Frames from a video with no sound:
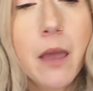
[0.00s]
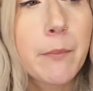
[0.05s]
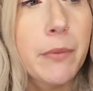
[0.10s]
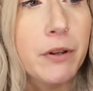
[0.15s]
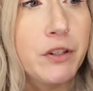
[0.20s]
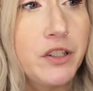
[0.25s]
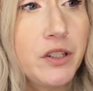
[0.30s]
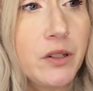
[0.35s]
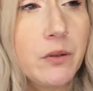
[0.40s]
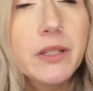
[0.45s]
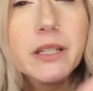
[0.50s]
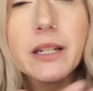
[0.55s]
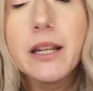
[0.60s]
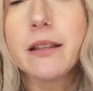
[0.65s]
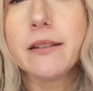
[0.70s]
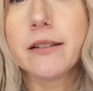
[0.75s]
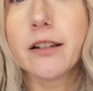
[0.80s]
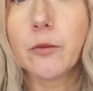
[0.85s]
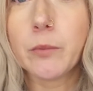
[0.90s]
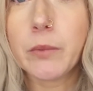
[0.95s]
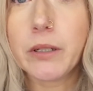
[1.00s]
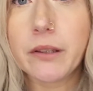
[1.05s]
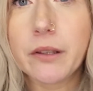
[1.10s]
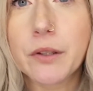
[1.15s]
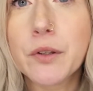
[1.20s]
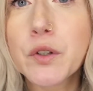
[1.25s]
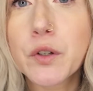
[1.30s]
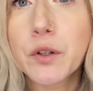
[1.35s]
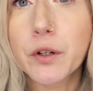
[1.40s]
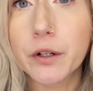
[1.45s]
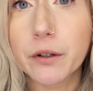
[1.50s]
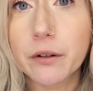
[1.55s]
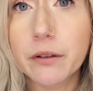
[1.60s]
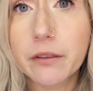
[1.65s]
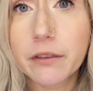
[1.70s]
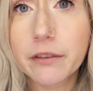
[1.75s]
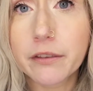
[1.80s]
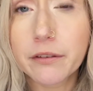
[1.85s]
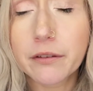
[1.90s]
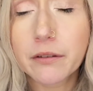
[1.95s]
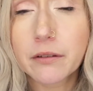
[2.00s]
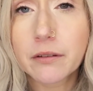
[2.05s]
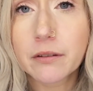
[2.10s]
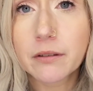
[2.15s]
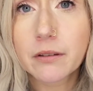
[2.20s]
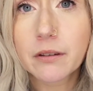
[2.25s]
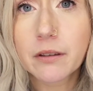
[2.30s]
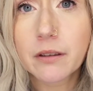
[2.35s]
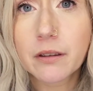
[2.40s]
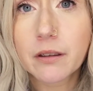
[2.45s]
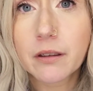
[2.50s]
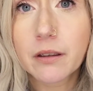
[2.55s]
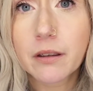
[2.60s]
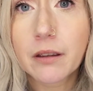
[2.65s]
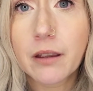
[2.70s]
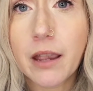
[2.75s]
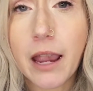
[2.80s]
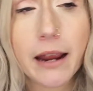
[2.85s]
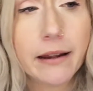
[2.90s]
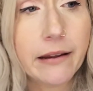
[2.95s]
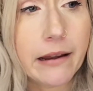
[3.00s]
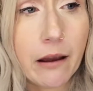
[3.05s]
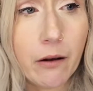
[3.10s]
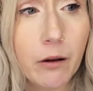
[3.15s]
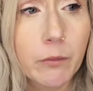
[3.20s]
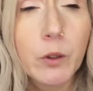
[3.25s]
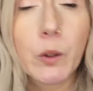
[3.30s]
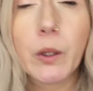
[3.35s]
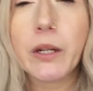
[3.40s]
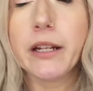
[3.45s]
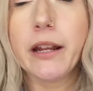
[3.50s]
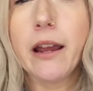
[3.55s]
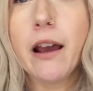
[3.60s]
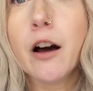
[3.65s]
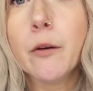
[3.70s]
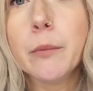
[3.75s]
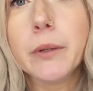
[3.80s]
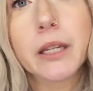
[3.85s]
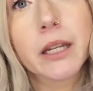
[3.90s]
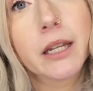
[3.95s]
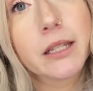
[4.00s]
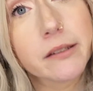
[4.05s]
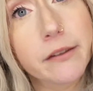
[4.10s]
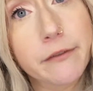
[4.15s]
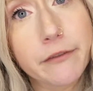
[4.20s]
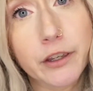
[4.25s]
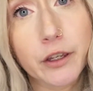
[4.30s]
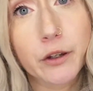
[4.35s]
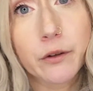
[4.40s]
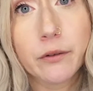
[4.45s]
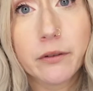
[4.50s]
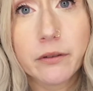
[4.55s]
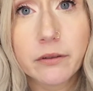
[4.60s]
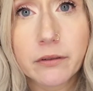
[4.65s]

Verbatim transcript: But you didn't tell me the truth. And now I'm going to hell because of you.